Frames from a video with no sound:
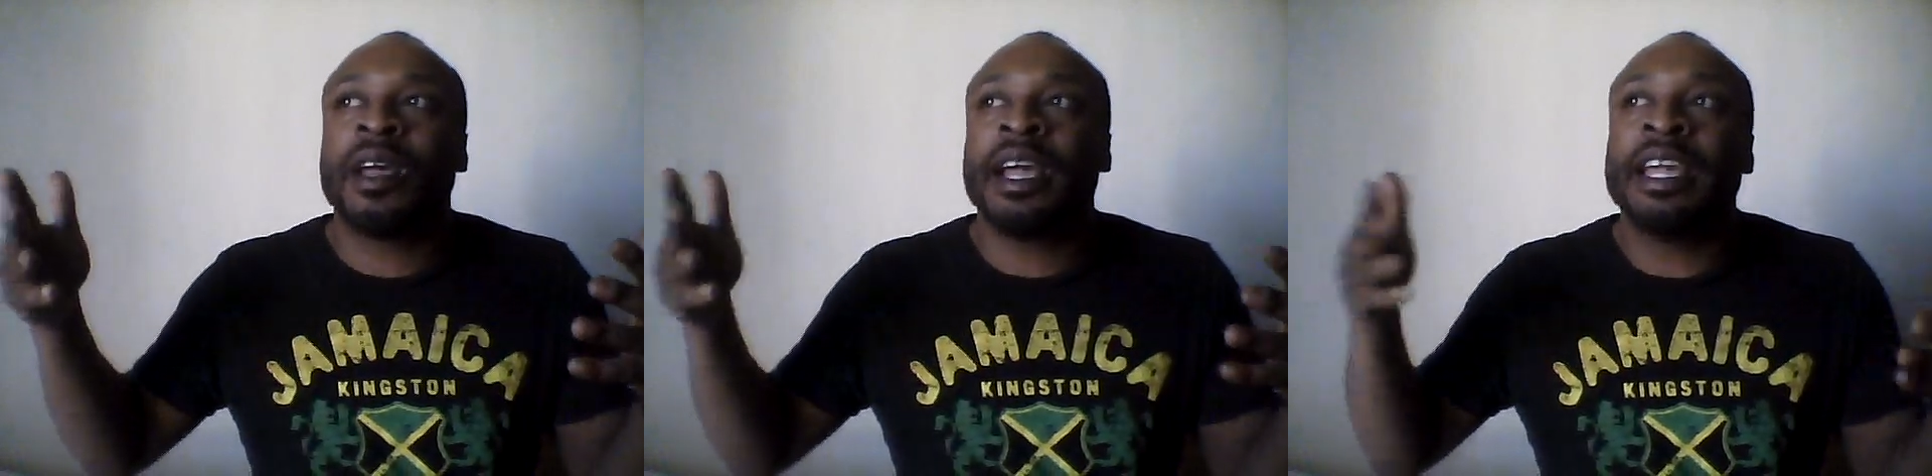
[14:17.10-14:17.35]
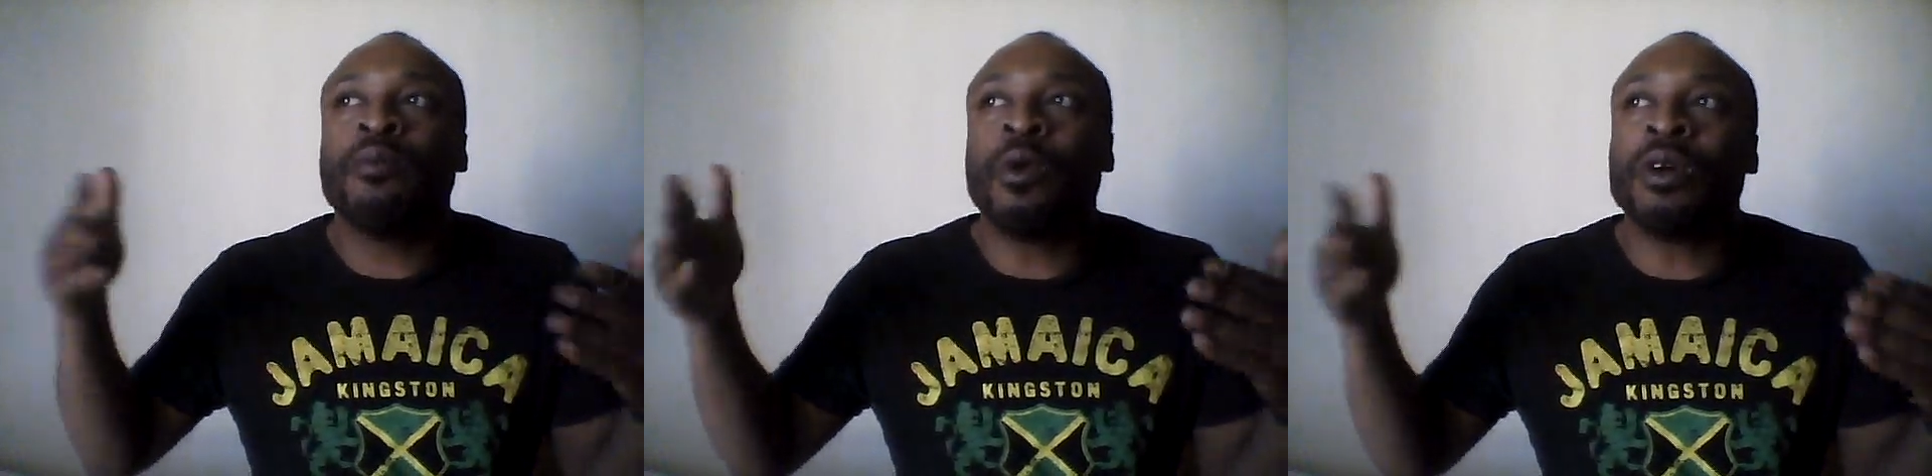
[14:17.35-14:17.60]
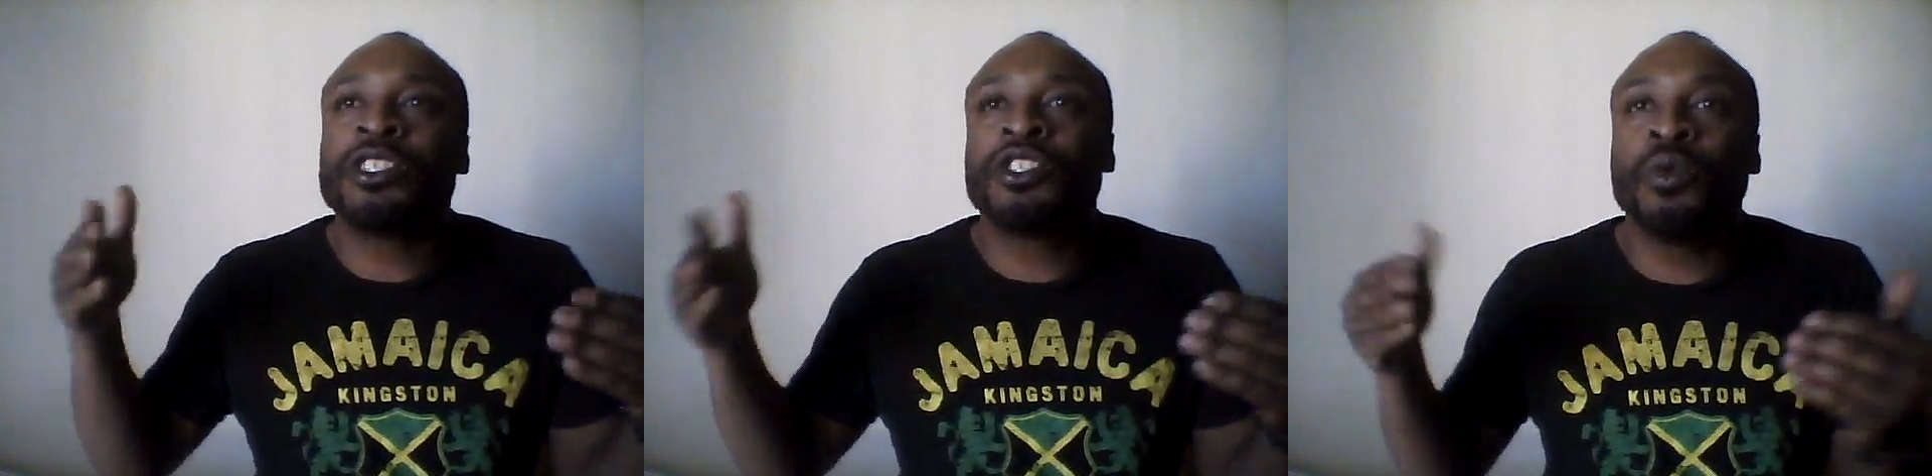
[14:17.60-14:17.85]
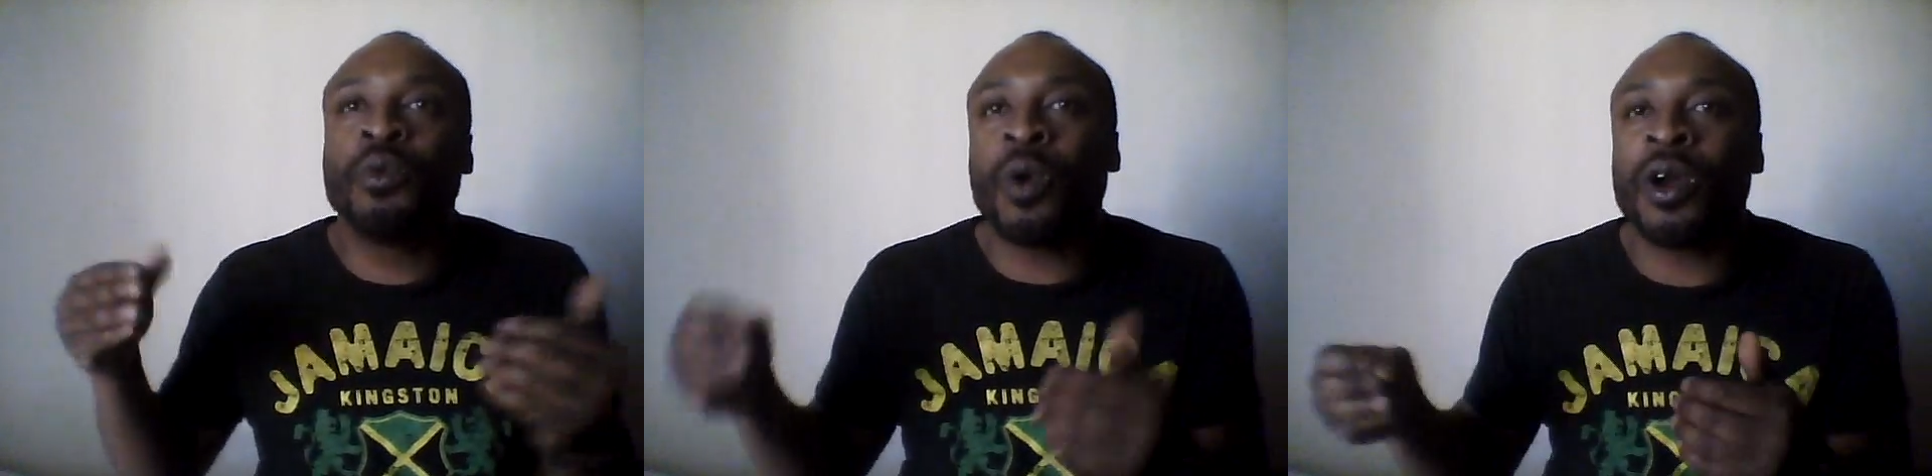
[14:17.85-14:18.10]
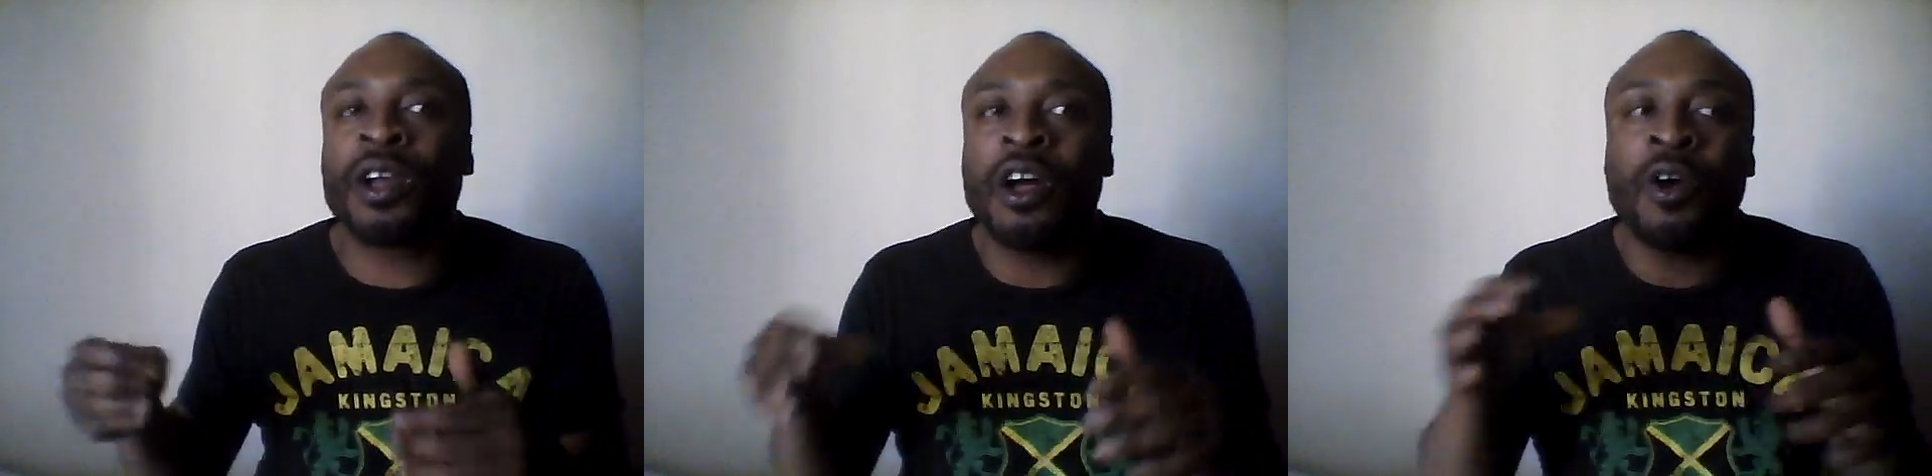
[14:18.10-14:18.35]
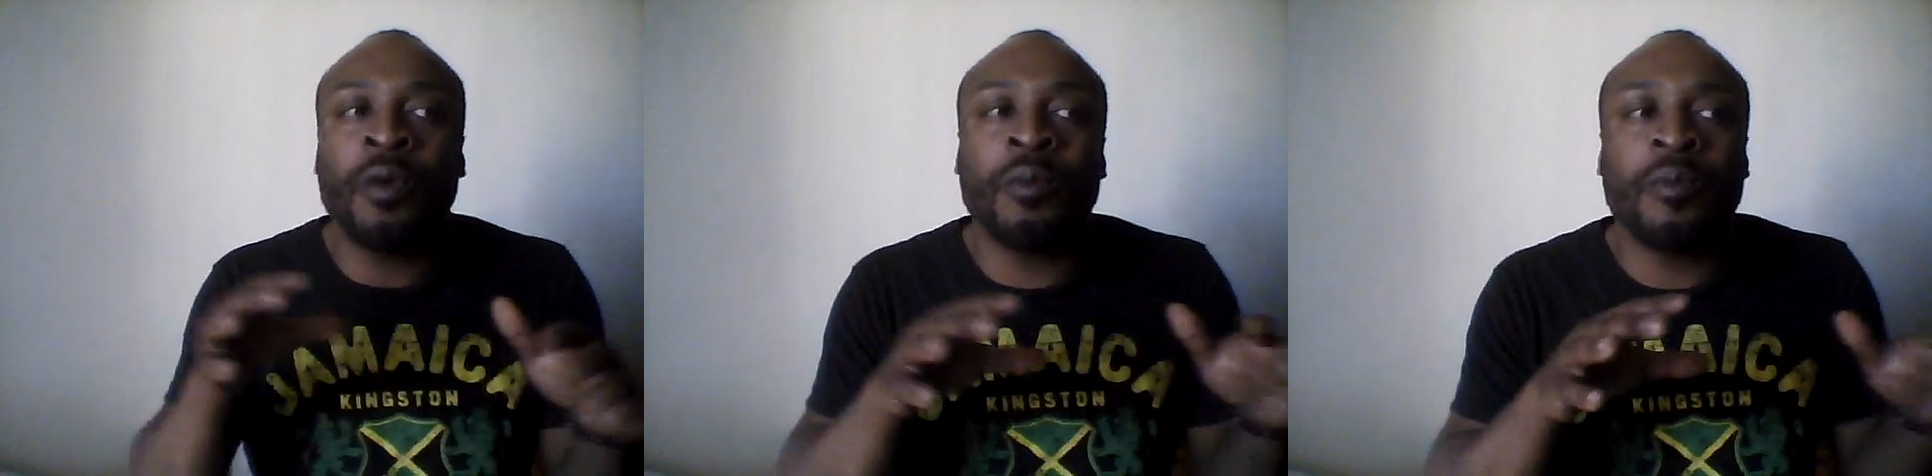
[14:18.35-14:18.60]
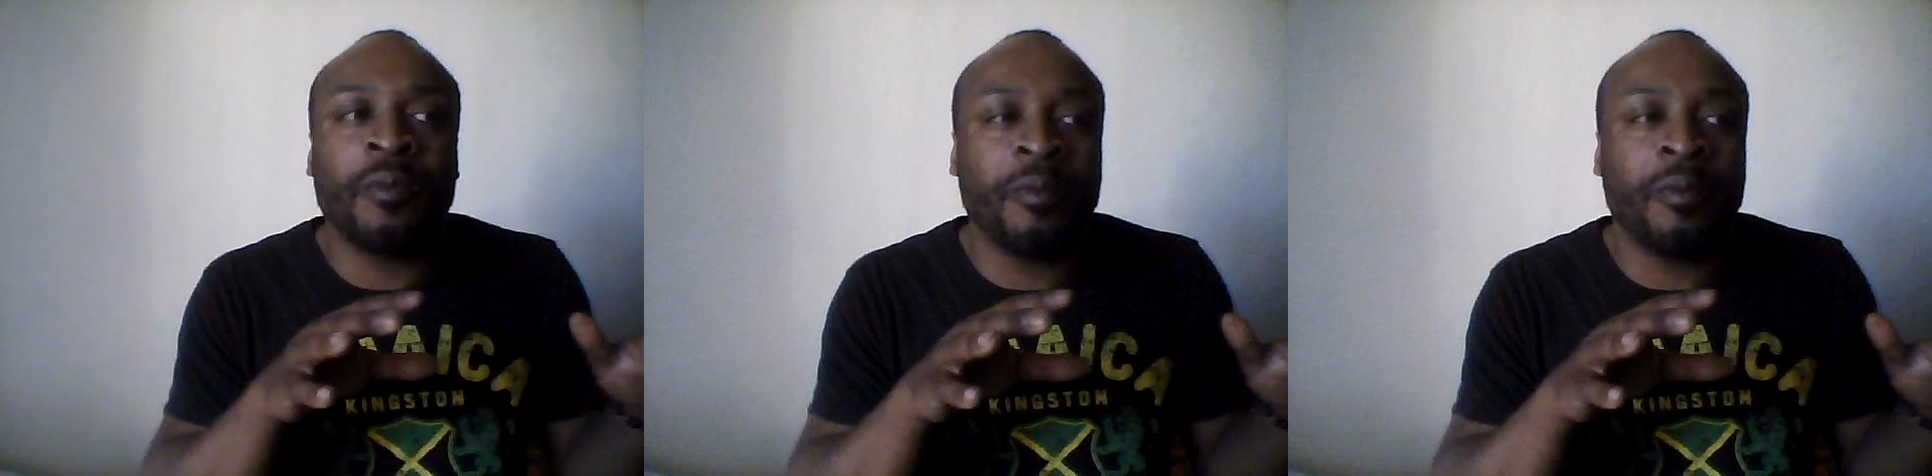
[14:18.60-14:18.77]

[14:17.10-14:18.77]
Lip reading: he wants to work on